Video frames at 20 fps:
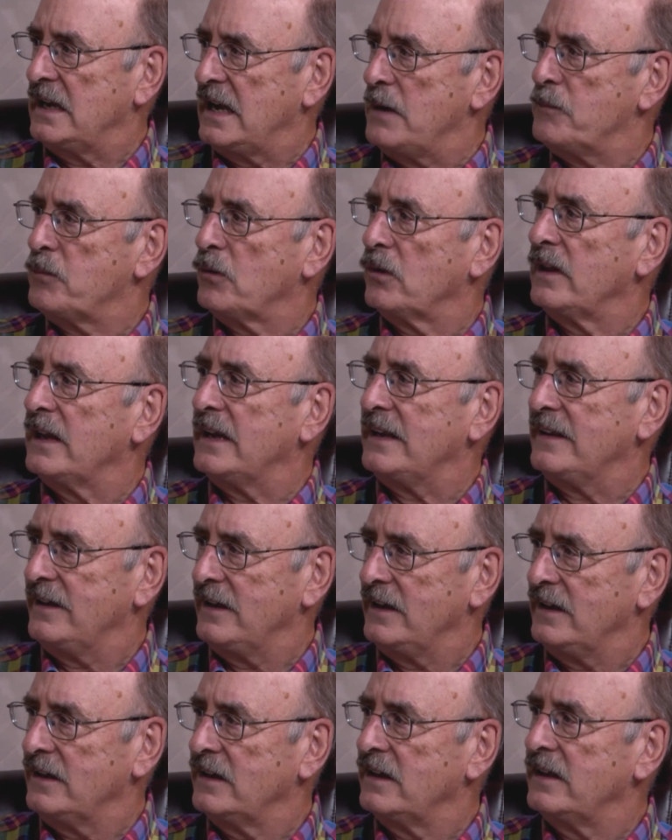April
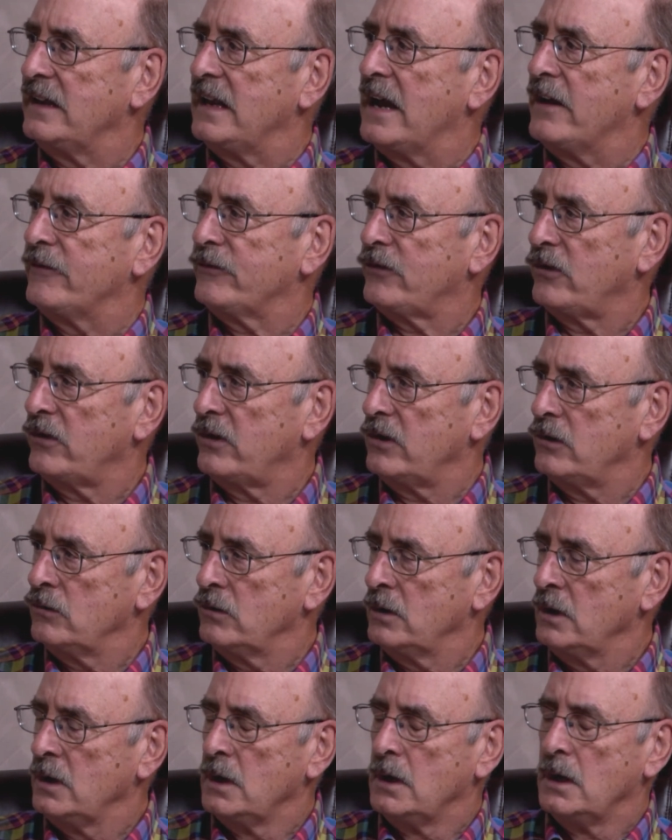18th in the
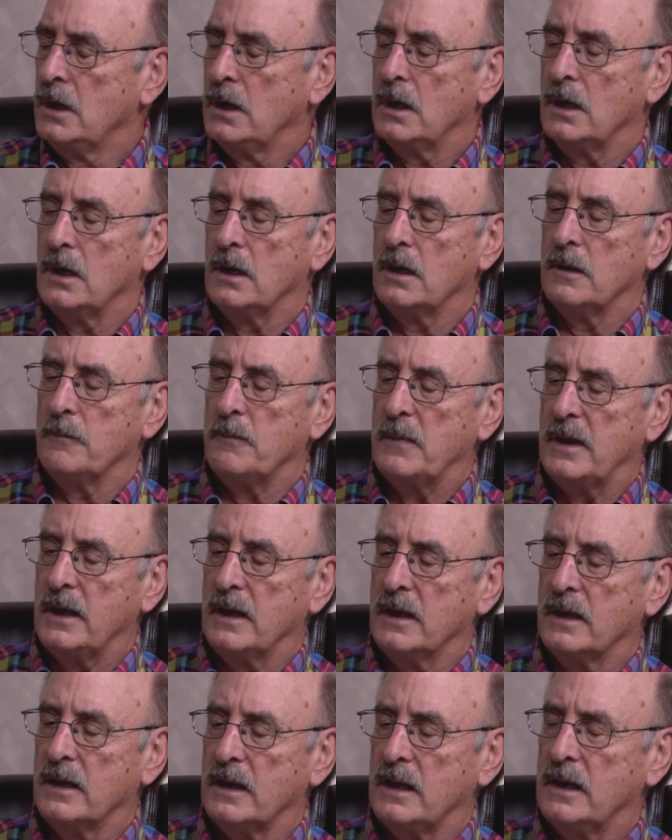afternoon.
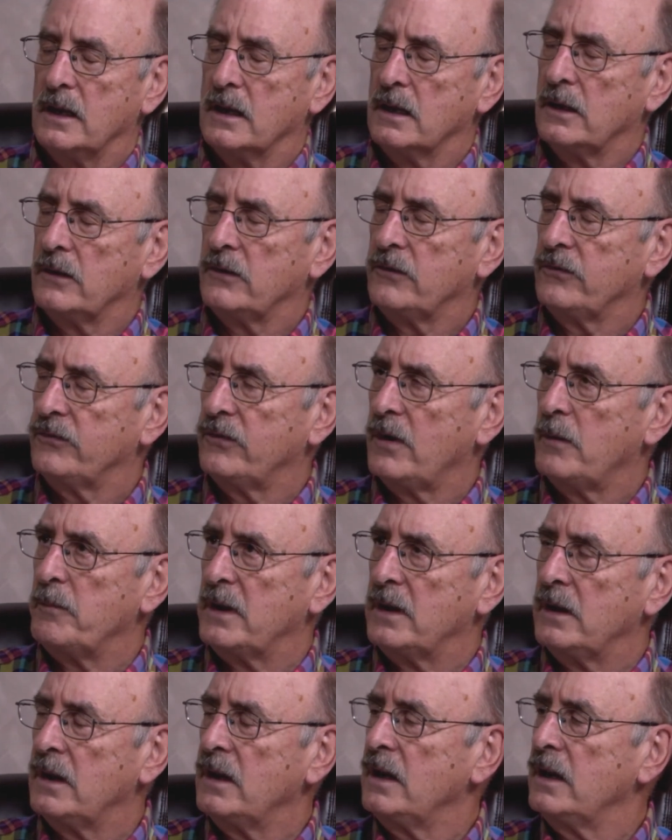And again, it's from
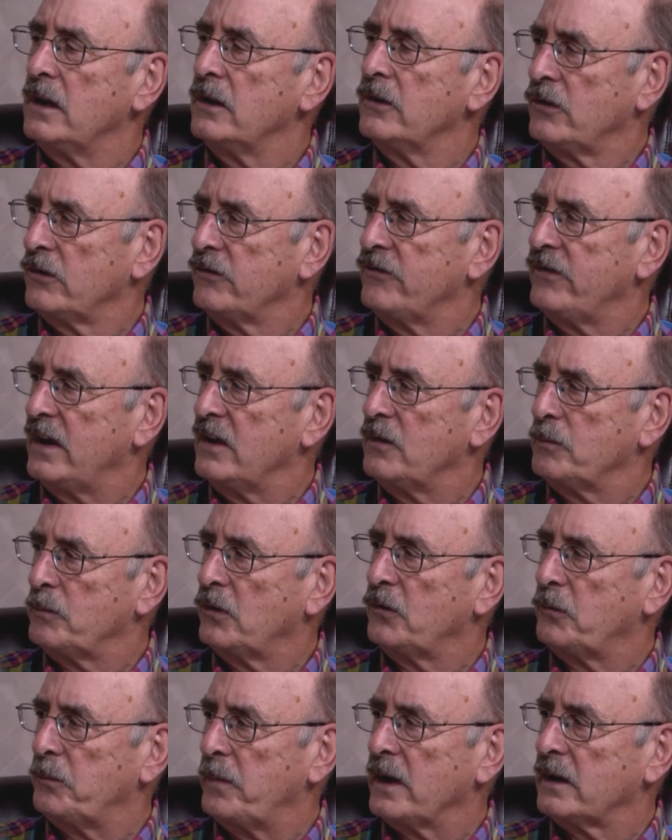an interfaith
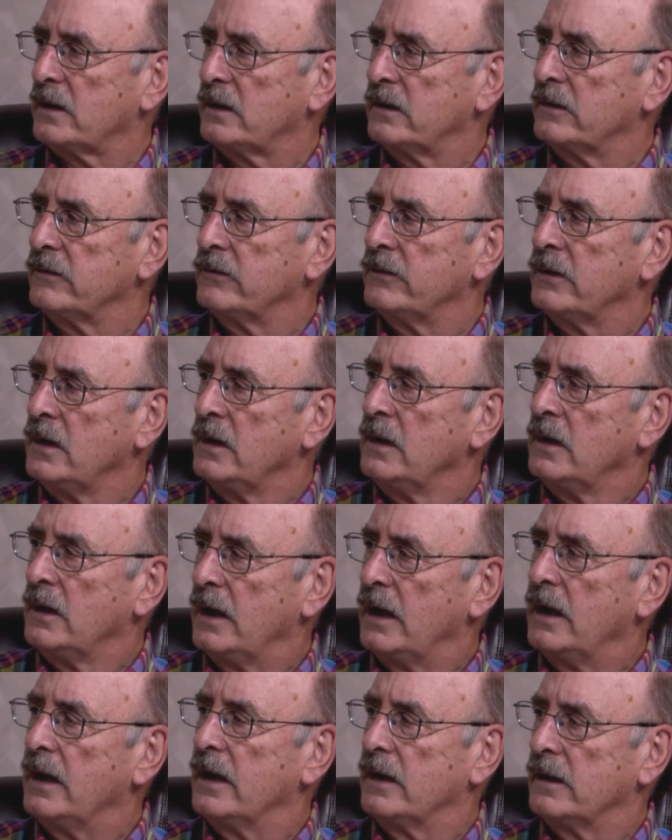perspective.
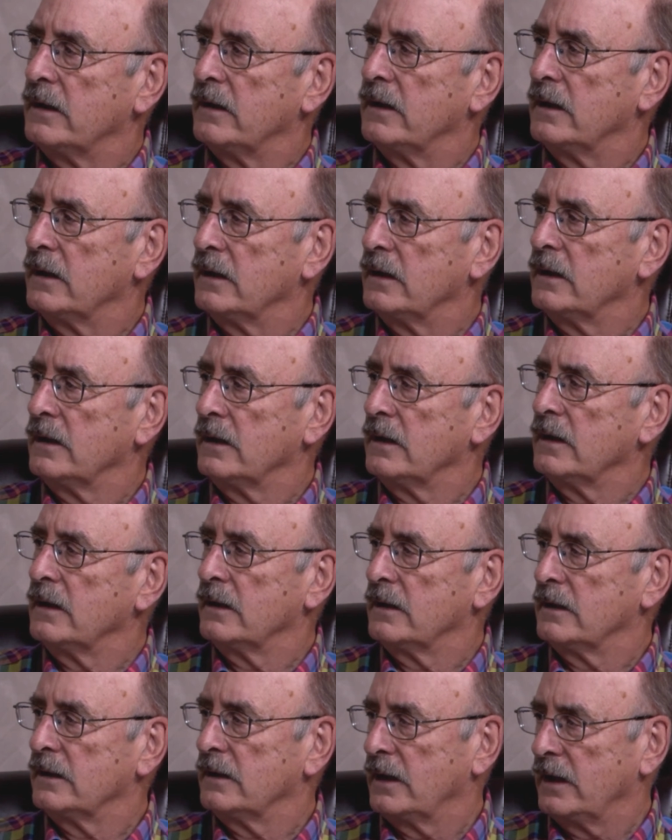And
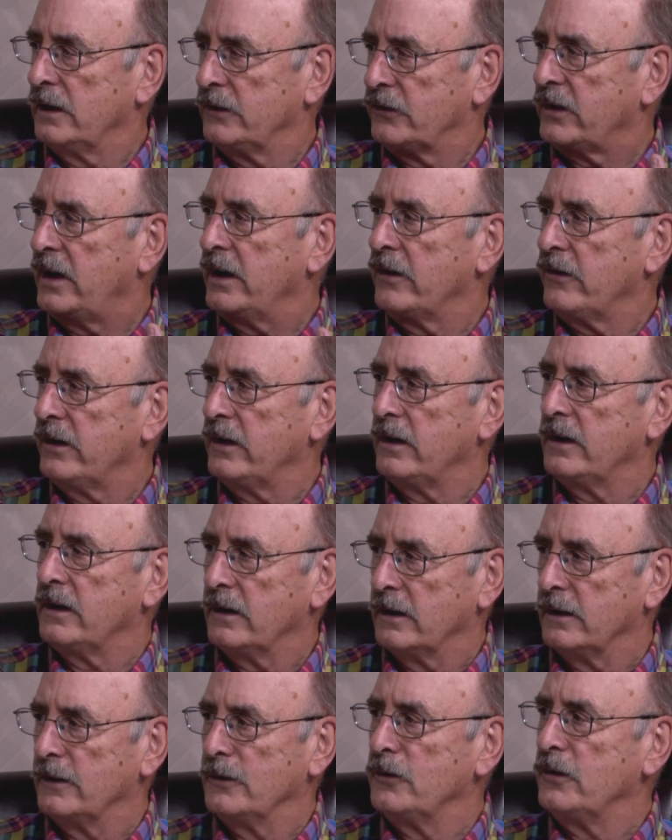as Kari
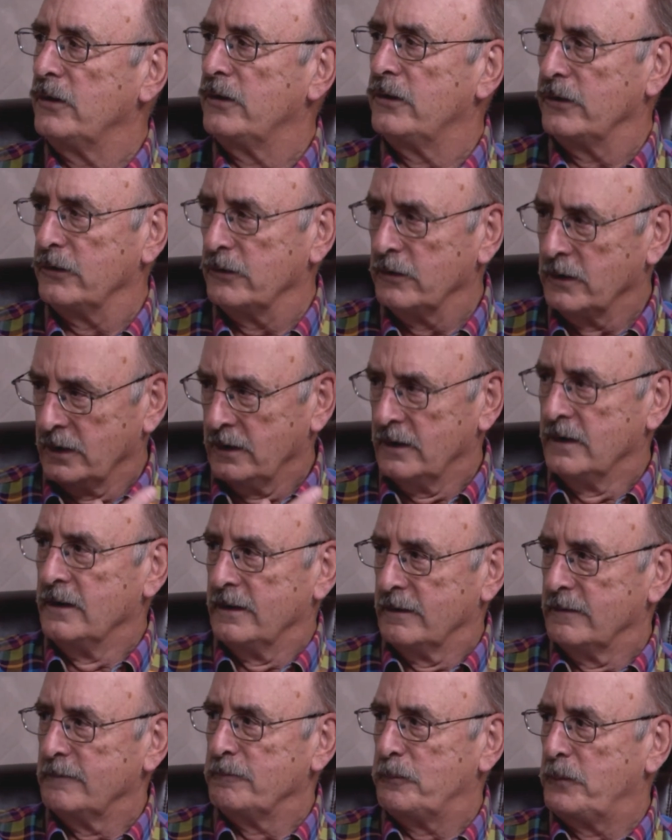alluded to,
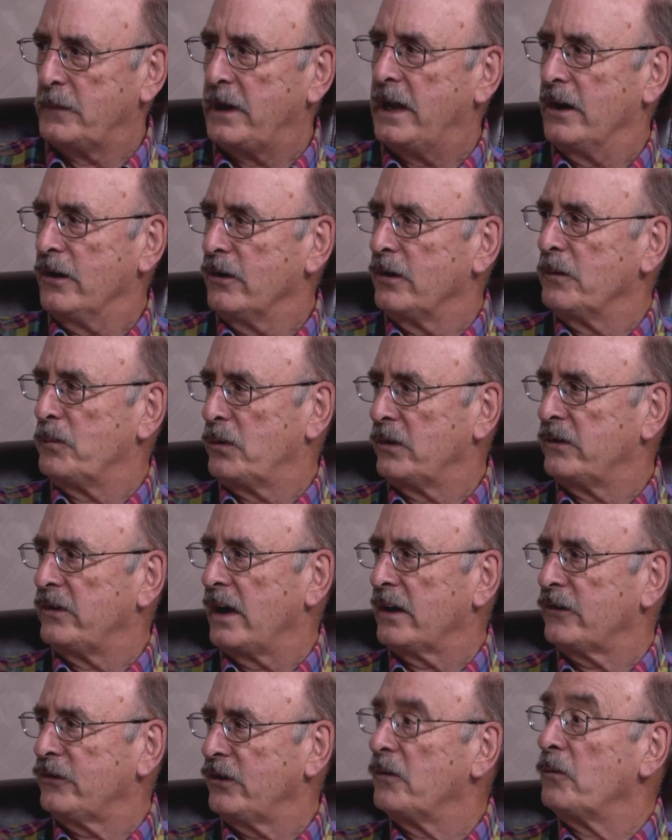care and
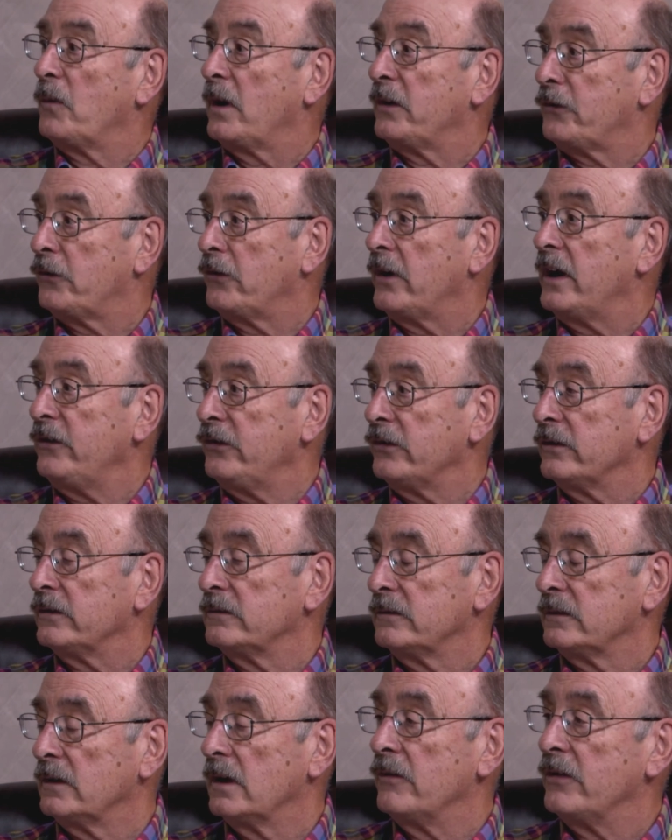protection and restoration
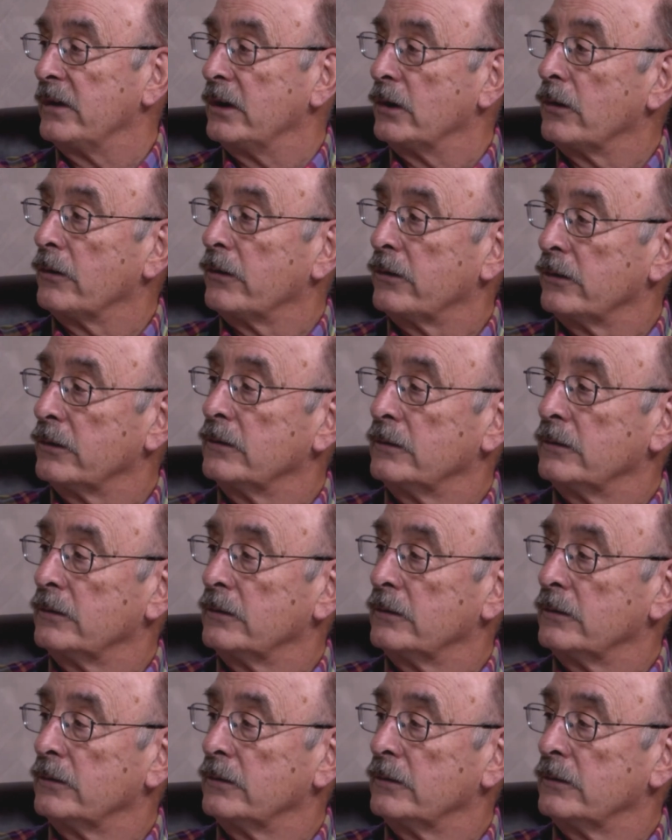of the earth.